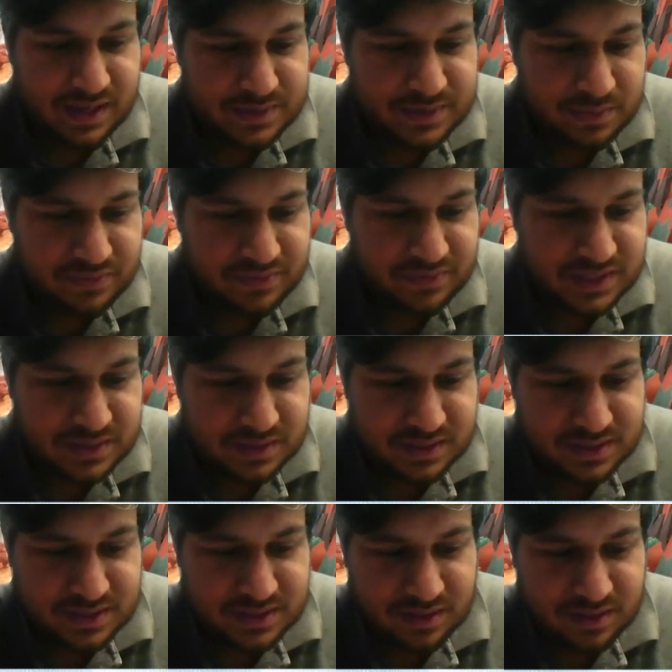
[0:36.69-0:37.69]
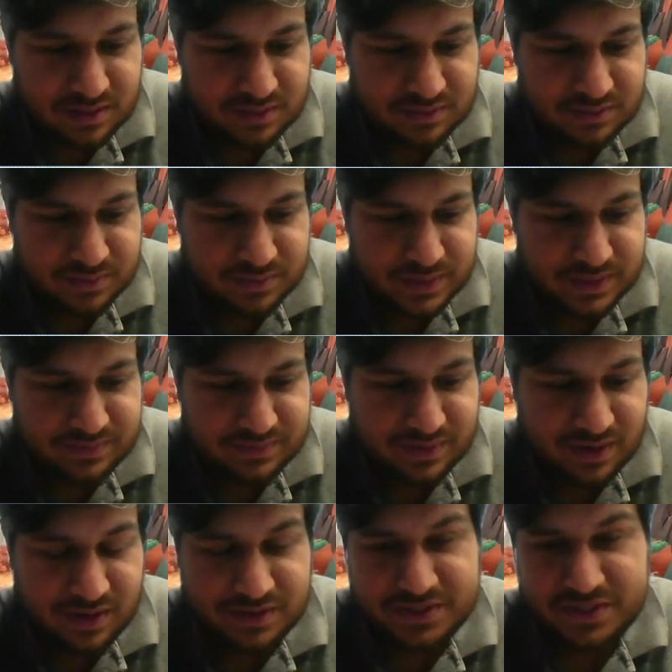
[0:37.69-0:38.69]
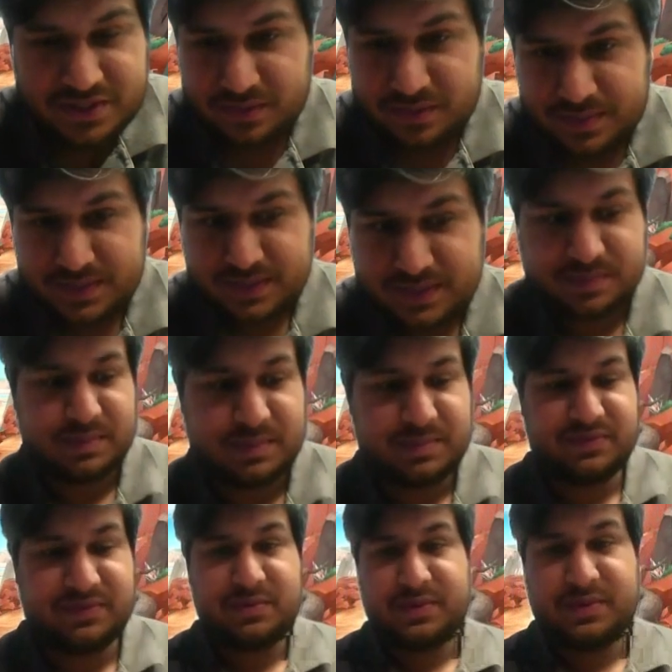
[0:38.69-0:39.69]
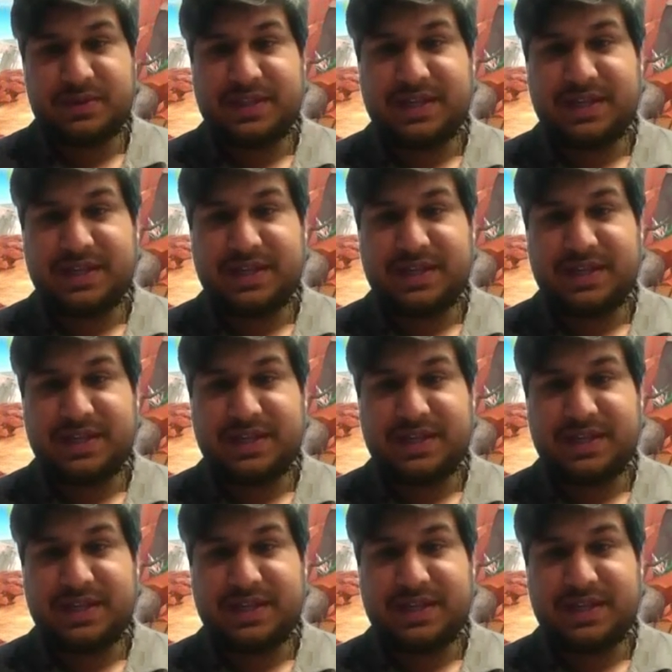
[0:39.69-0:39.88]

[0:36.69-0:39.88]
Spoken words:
So we're first going to start off with Archeops, but before we do